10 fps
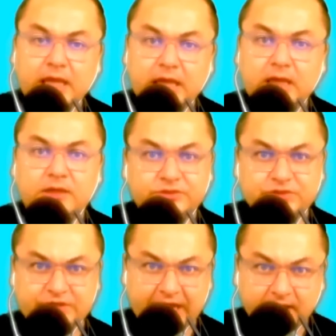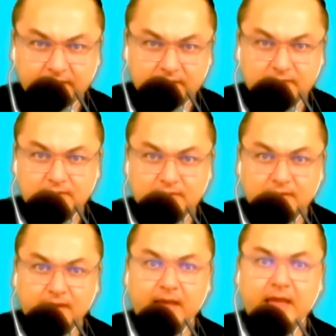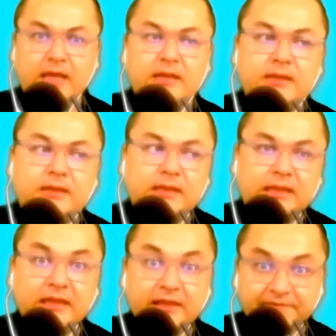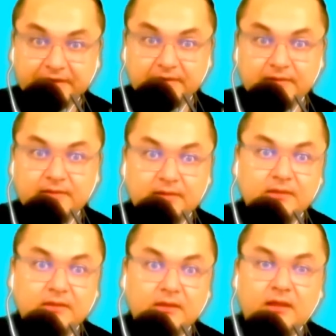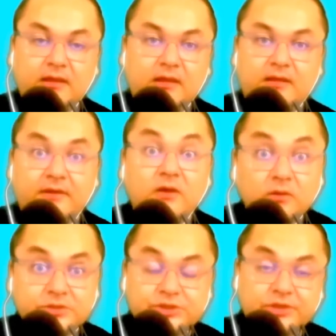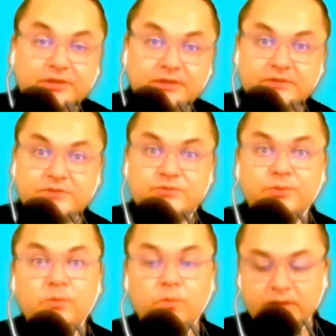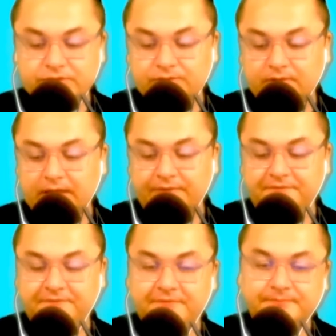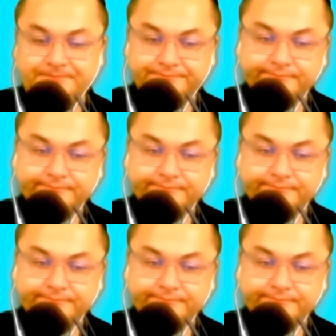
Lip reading: in understanding and living the culture that the student wants to live.